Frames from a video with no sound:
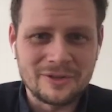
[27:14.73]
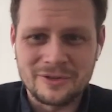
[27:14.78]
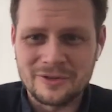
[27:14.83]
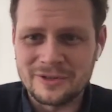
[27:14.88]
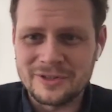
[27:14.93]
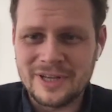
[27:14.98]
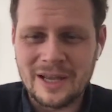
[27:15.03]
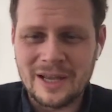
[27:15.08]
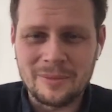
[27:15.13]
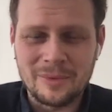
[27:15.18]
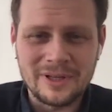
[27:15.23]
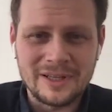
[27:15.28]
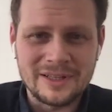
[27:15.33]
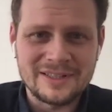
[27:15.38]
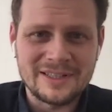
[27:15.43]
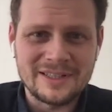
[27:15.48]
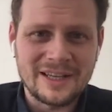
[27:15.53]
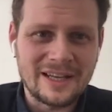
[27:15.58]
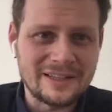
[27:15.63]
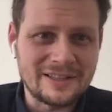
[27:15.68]
table and
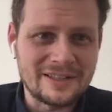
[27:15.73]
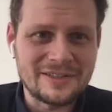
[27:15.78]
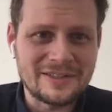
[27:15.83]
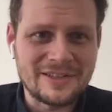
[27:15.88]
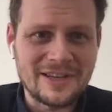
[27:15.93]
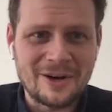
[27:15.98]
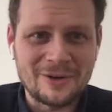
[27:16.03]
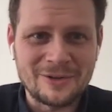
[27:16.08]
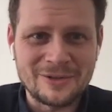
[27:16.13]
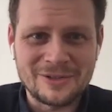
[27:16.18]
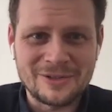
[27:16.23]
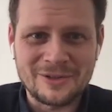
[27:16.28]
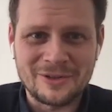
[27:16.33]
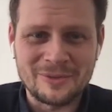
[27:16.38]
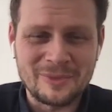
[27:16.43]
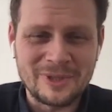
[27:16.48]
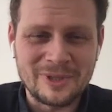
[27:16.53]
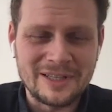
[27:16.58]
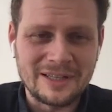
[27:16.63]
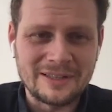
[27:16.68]
say, hey, this is how it's going to
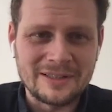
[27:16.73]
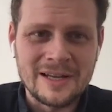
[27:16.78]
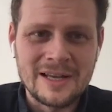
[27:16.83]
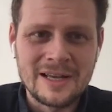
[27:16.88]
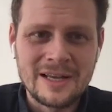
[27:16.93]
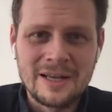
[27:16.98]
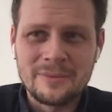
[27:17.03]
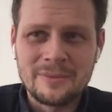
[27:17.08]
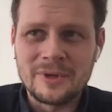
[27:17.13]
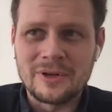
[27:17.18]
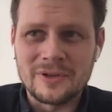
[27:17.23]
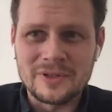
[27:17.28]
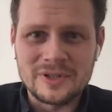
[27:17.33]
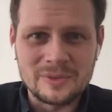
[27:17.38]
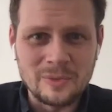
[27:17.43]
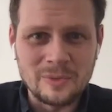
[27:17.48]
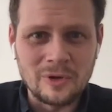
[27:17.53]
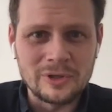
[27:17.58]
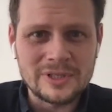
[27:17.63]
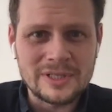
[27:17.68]
be done, because
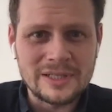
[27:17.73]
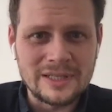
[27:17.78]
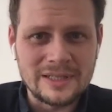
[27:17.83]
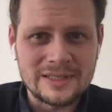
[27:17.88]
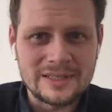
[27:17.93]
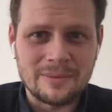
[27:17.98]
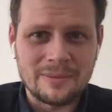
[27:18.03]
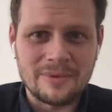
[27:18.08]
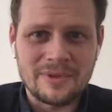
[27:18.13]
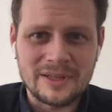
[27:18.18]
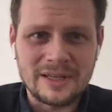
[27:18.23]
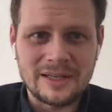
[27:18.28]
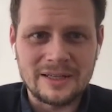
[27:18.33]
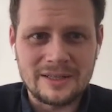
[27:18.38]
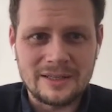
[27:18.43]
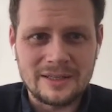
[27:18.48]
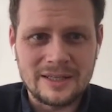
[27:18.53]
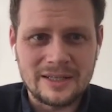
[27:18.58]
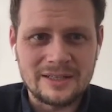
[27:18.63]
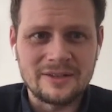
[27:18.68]
mostly it's something that
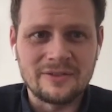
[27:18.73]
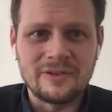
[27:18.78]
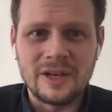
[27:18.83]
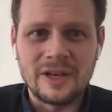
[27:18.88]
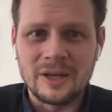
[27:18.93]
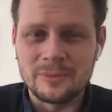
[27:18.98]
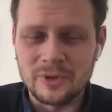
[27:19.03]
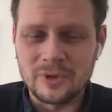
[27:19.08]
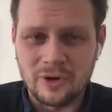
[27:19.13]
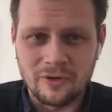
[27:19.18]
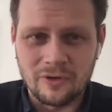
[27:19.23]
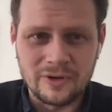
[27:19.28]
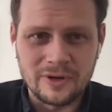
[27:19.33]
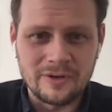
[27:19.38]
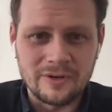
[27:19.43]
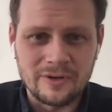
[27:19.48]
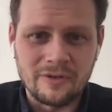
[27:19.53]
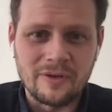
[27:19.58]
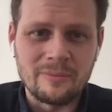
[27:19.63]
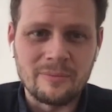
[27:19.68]
developed
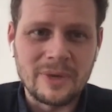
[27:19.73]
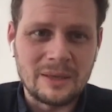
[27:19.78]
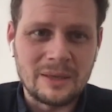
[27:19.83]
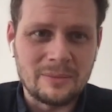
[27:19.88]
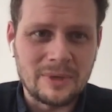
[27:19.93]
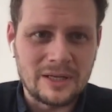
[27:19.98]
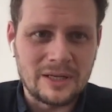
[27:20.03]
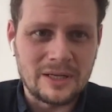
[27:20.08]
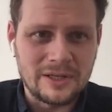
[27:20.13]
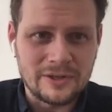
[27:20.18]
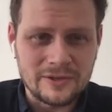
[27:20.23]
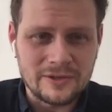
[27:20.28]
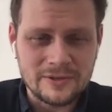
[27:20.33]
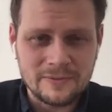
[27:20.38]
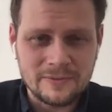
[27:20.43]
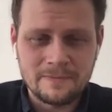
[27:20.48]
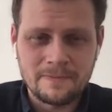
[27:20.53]
over many years.